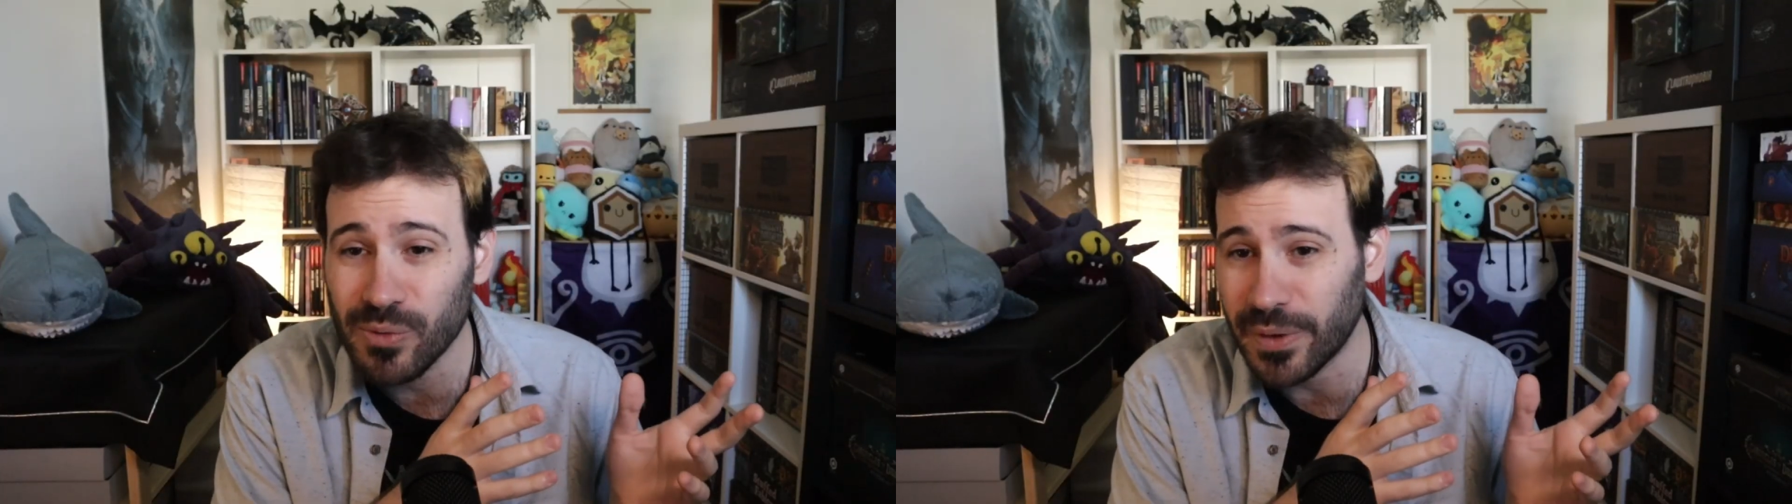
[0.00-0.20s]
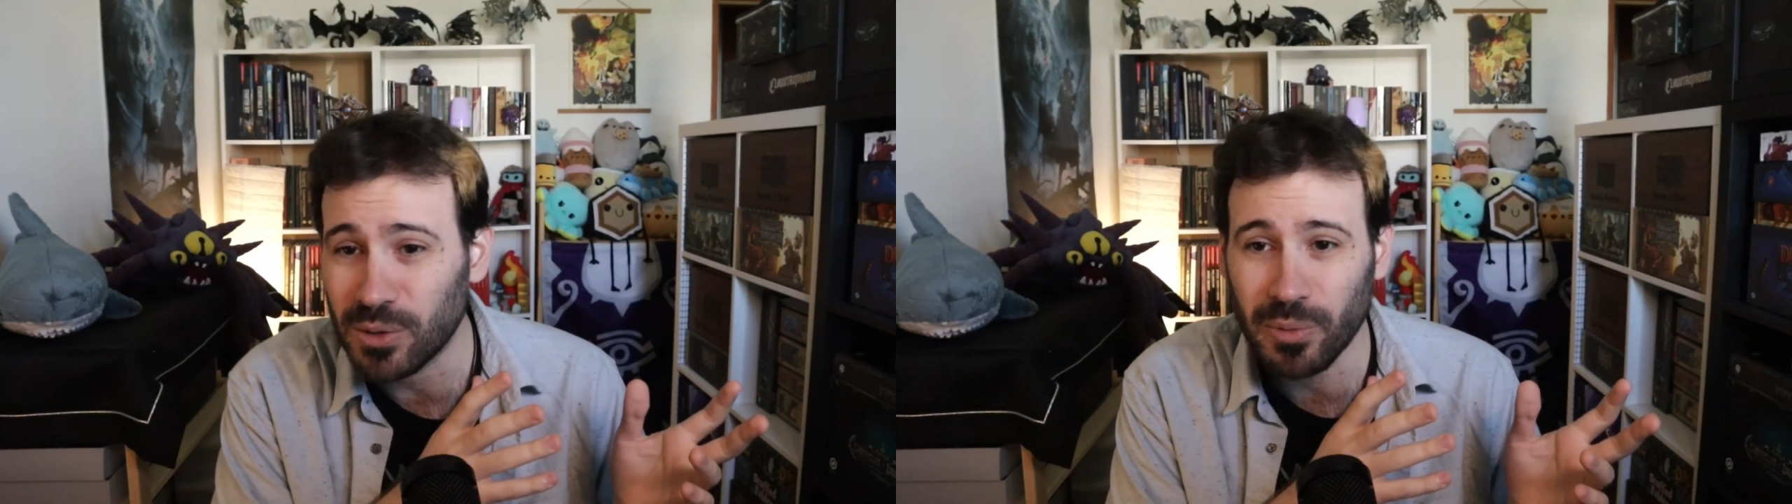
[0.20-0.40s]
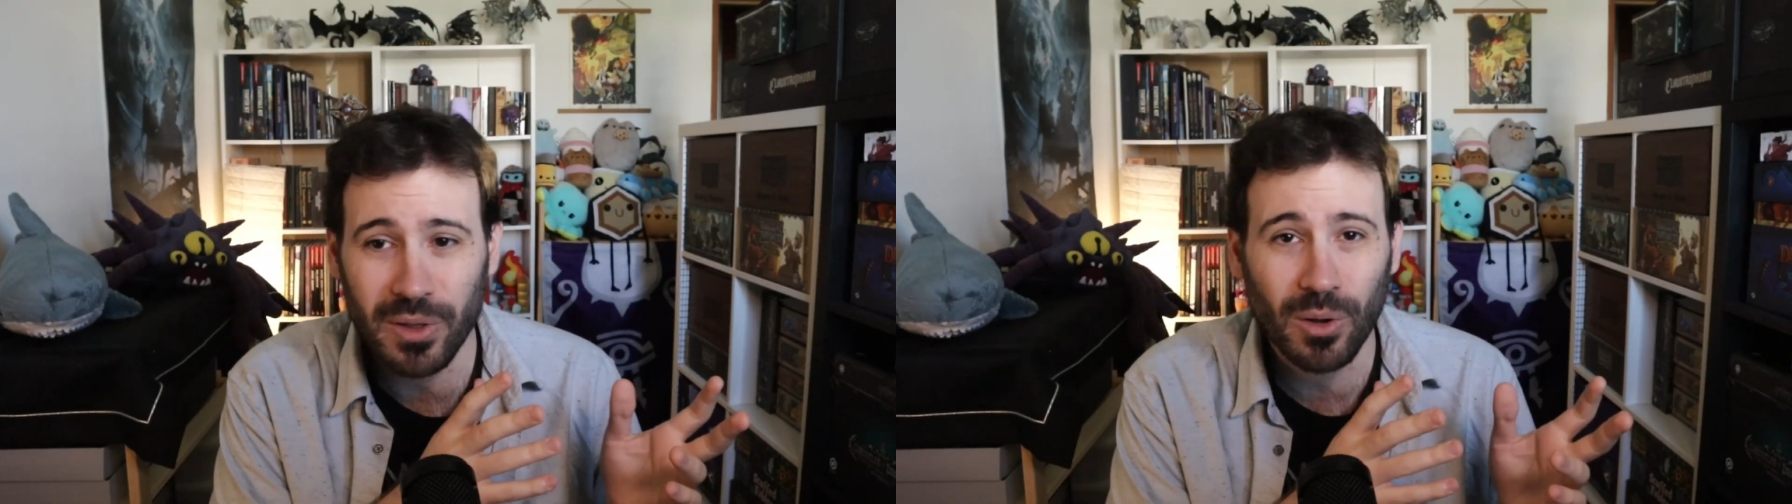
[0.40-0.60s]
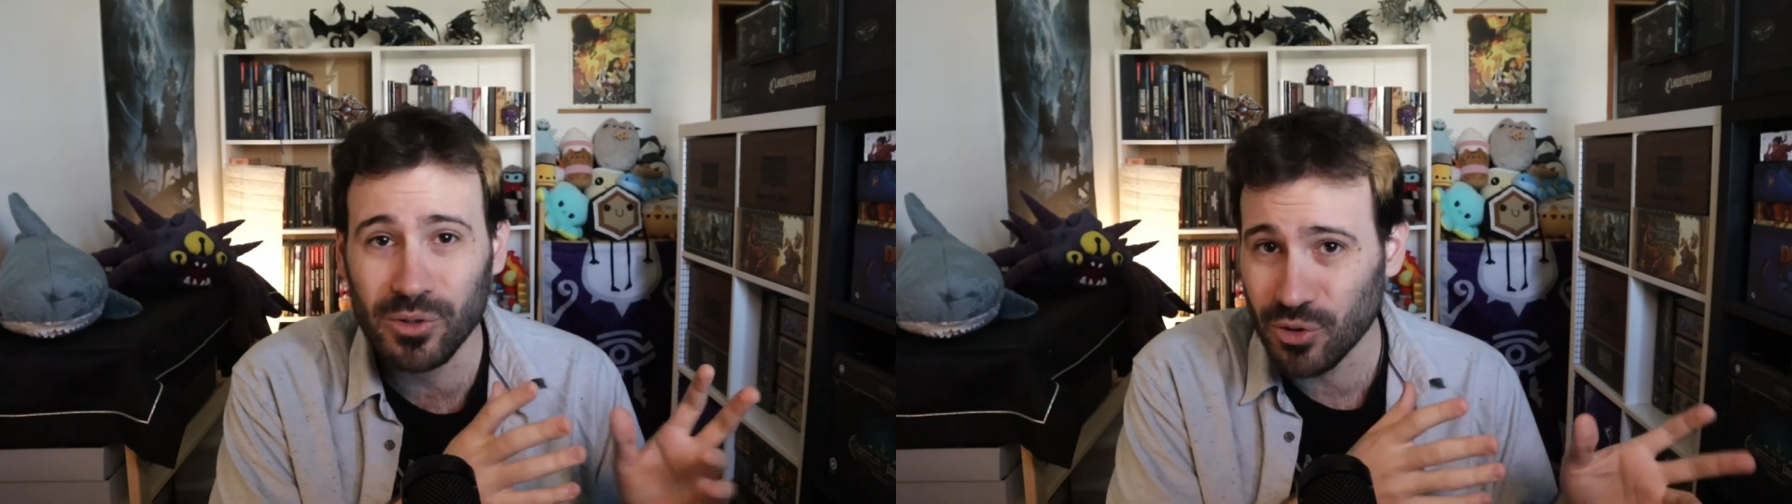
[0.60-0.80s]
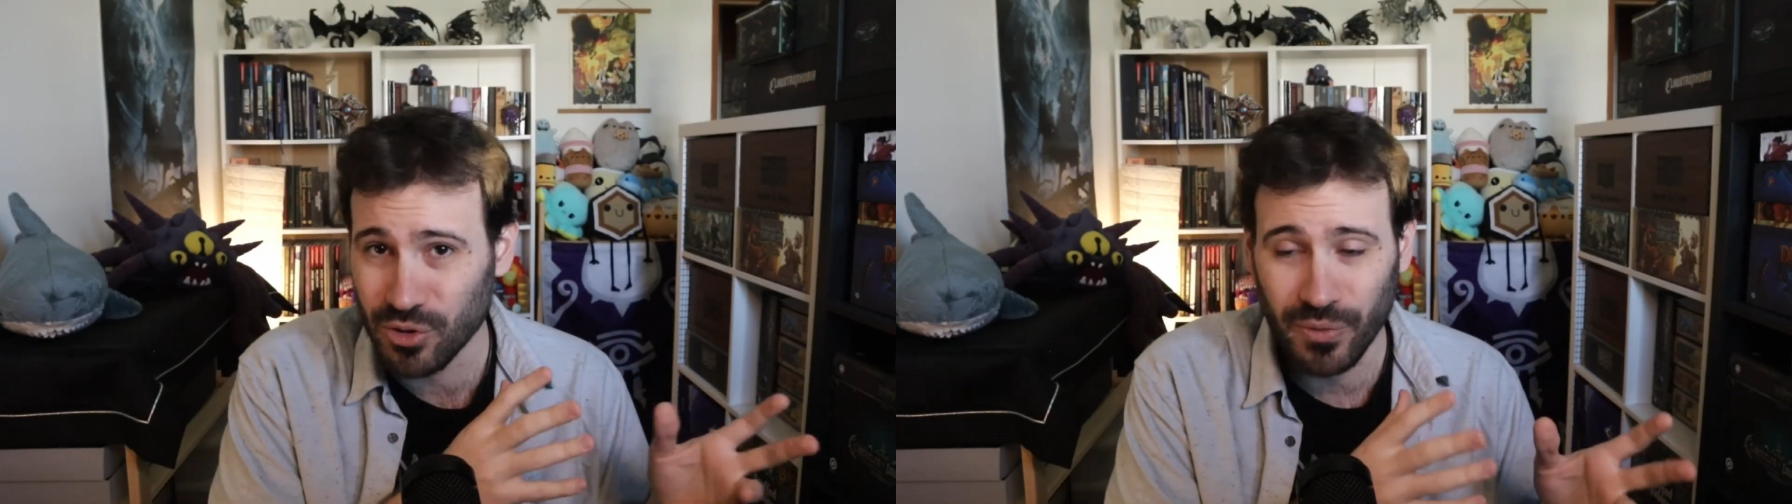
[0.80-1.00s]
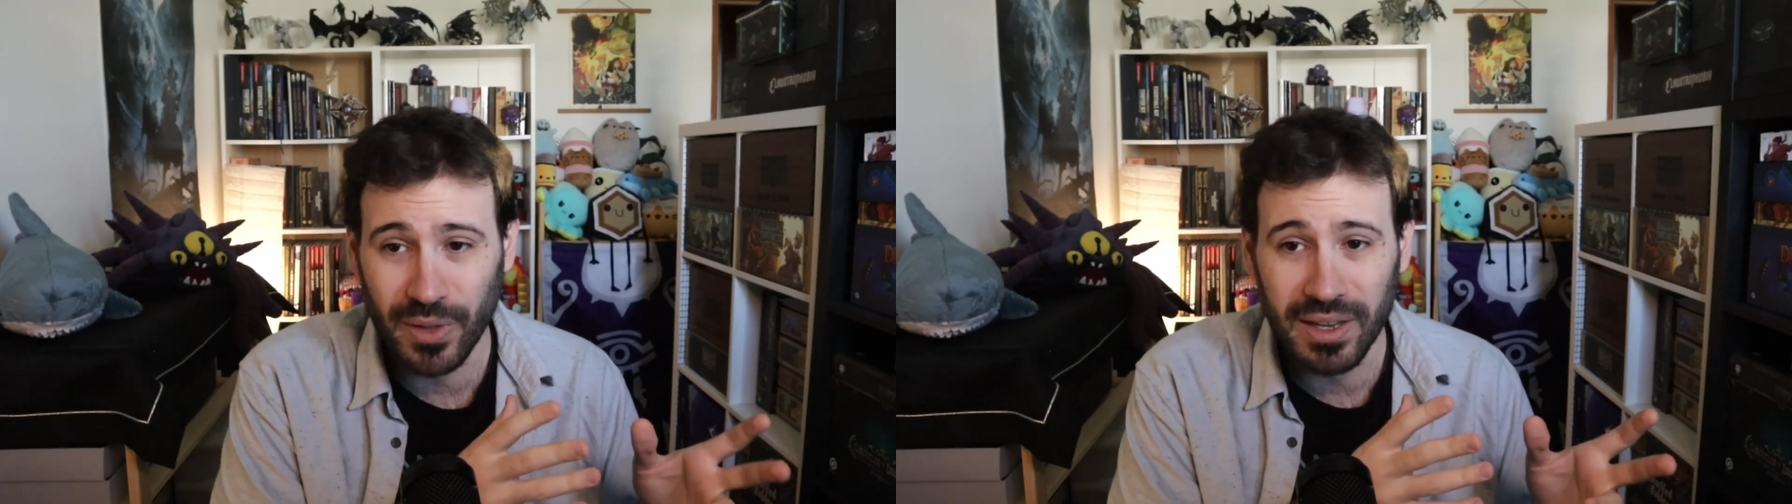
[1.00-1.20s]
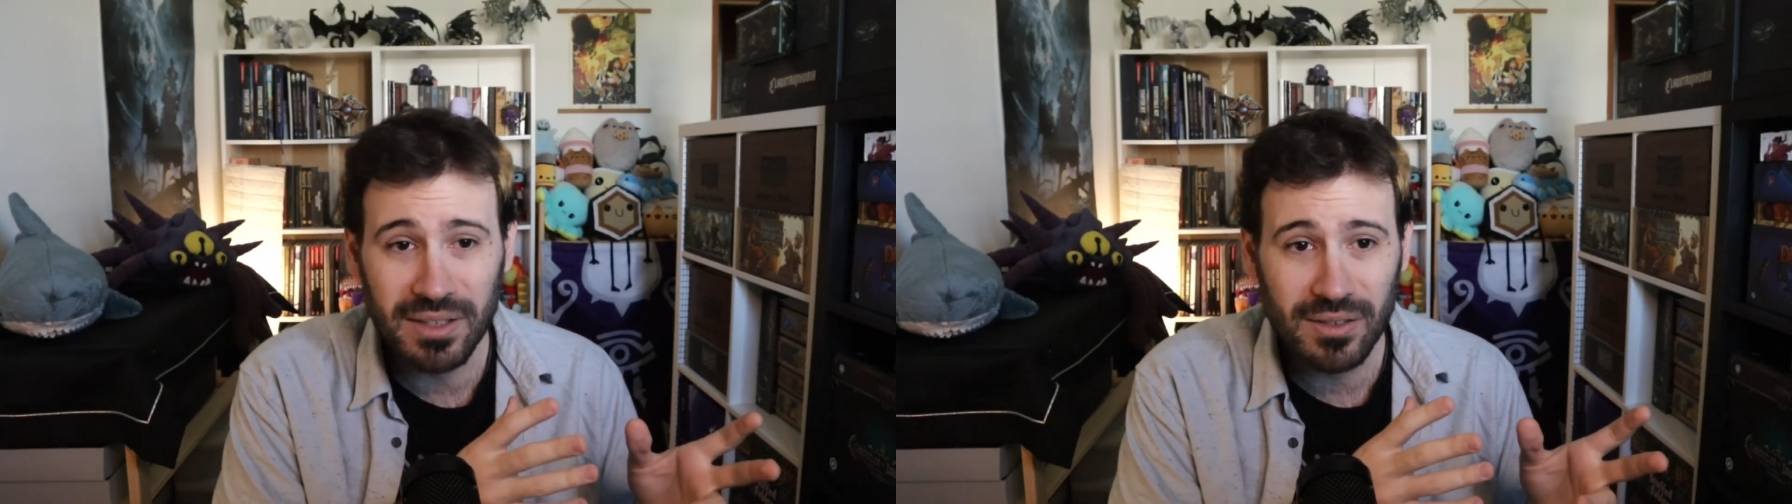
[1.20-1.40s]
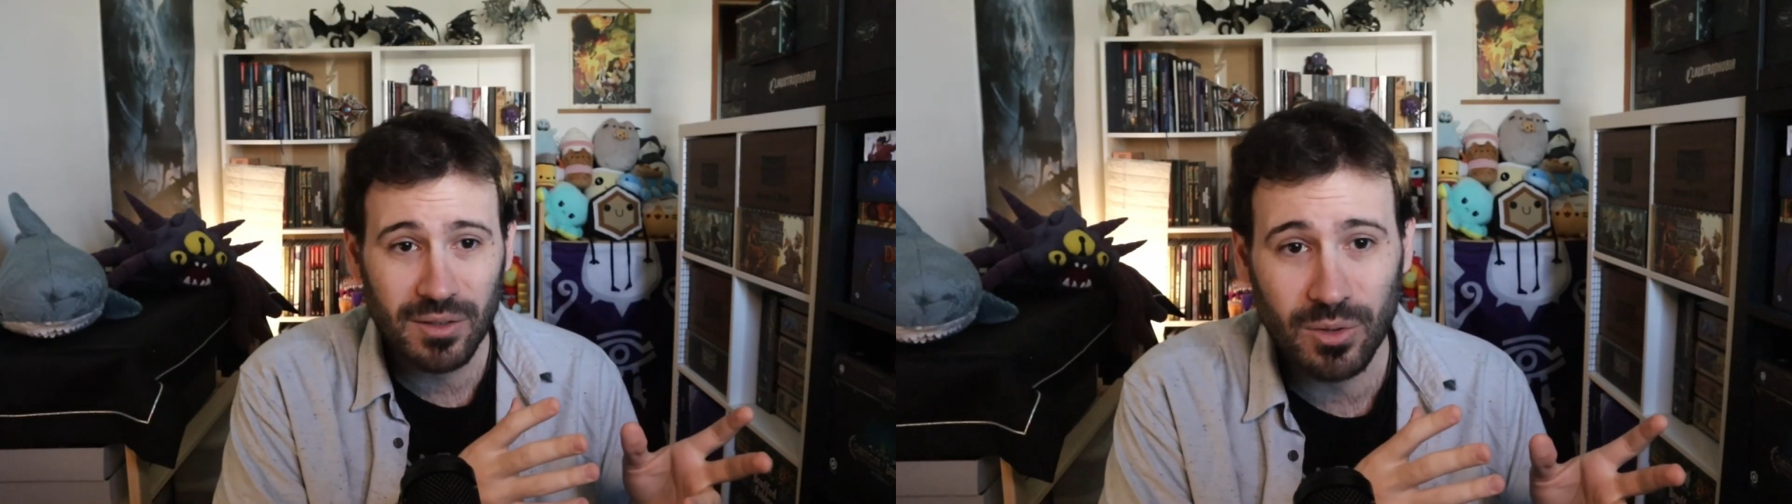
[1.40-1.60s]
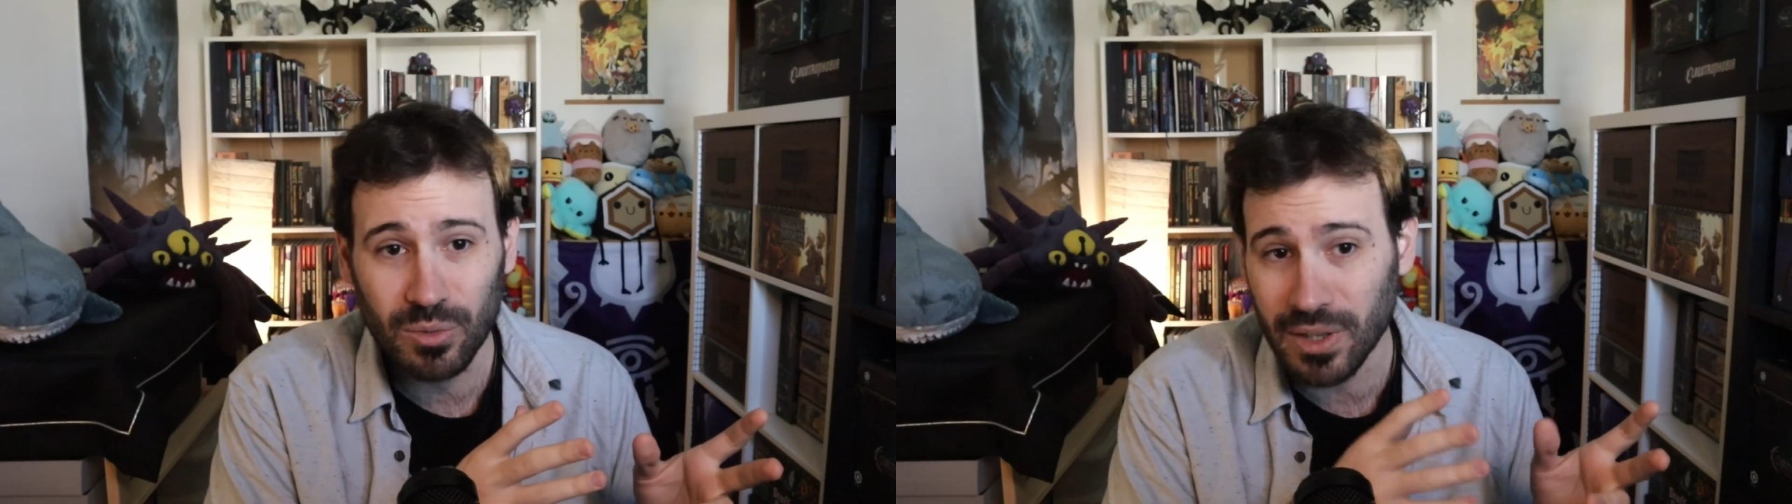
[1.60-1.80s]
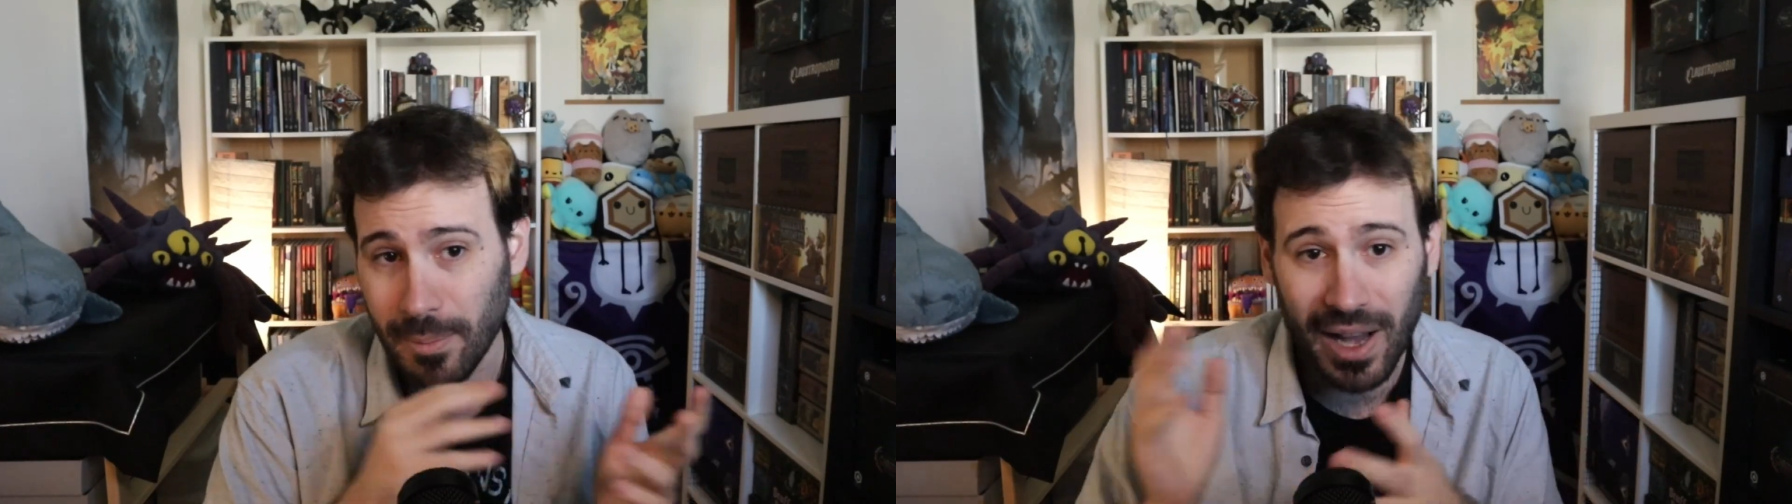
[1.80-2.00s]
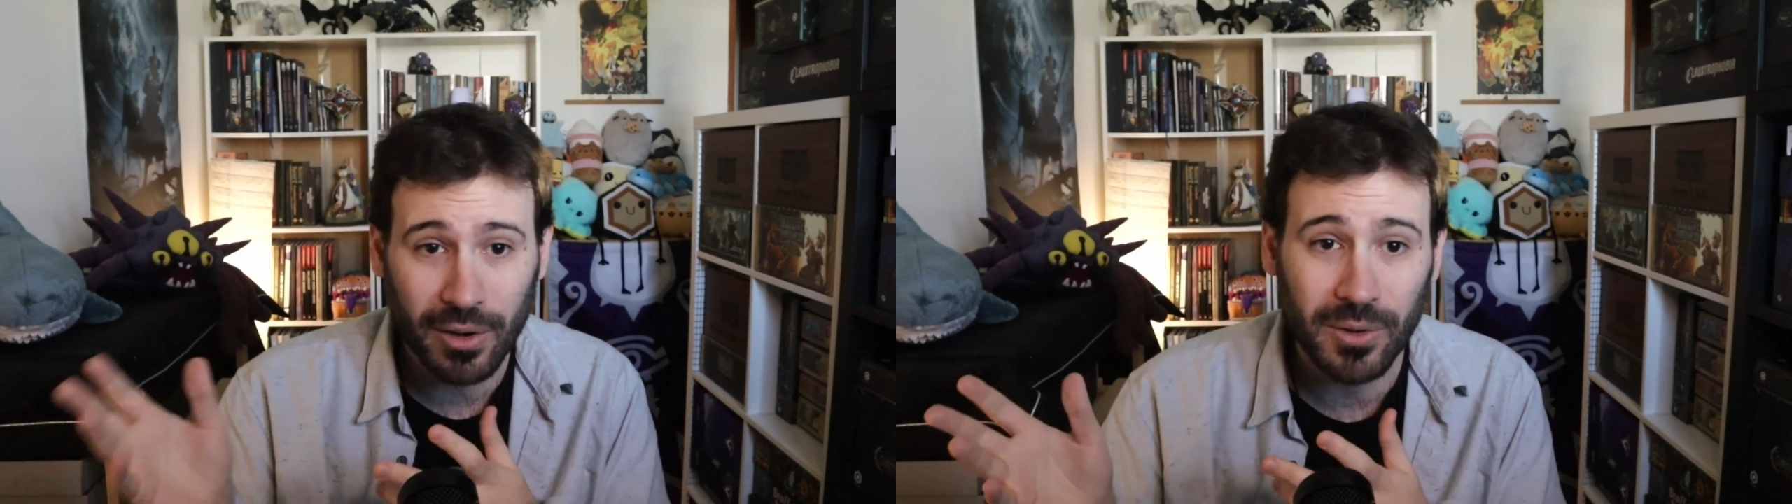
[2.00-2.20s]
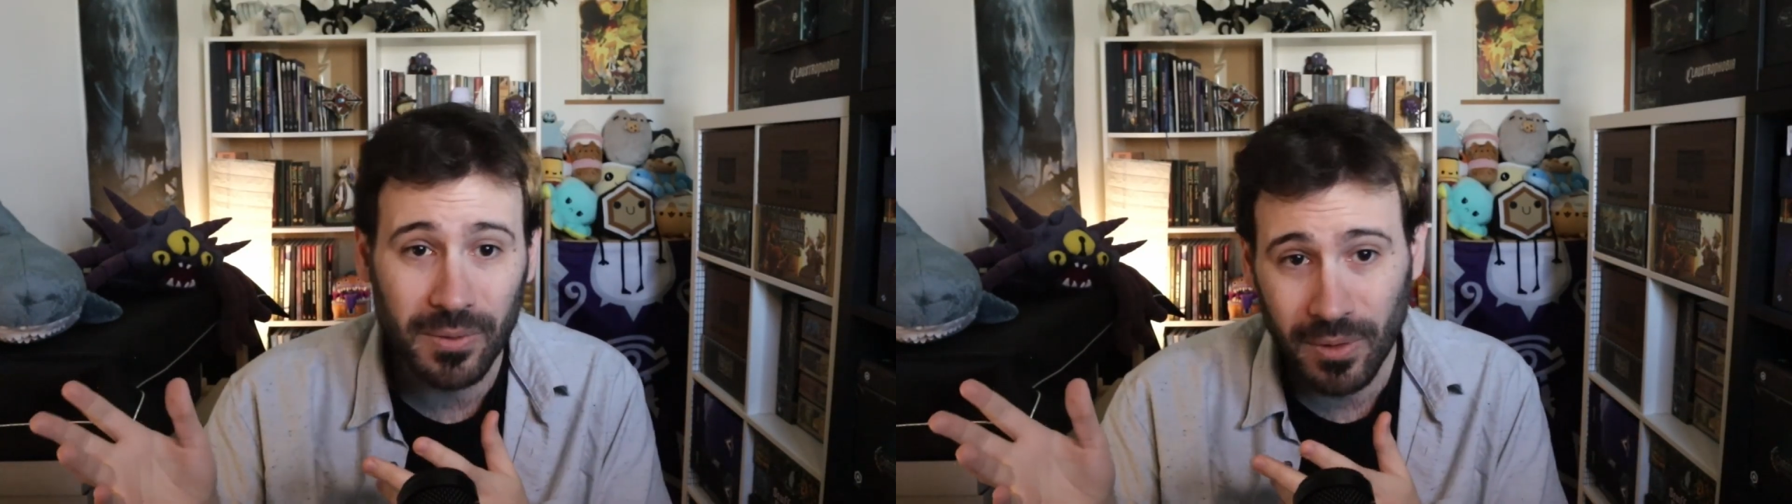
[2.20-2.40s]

filled with all sorts of things, to Tamako,